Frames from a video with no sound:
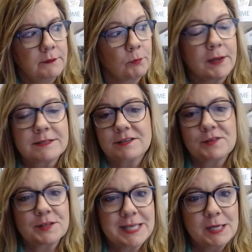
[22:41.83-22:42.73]
The rest of
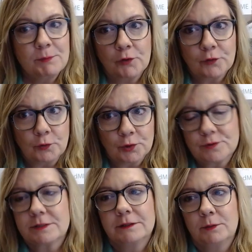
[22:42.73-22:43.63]
the team also
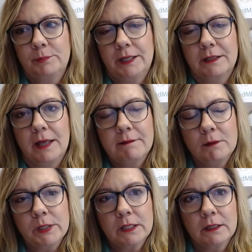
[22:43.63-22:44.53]
learns a little bit. And
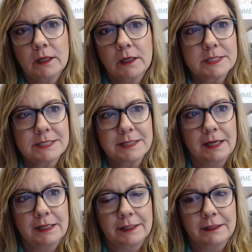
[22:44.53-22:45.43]
then we can kind of
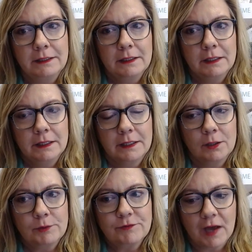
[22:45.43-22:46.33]
decide,
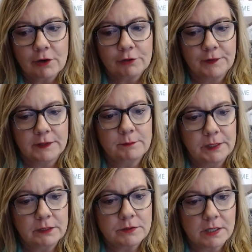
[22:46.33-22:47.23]
we've got our
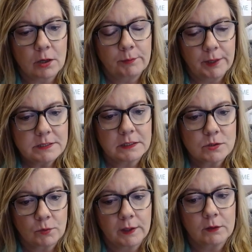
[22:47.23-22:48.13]
fundamentals and our
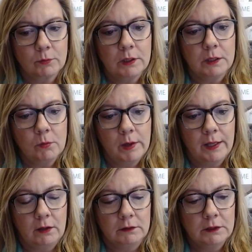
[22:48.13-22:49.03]
basics running really
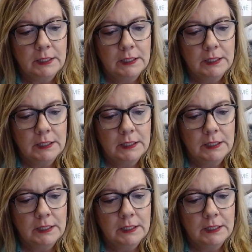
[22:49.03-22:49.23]
well.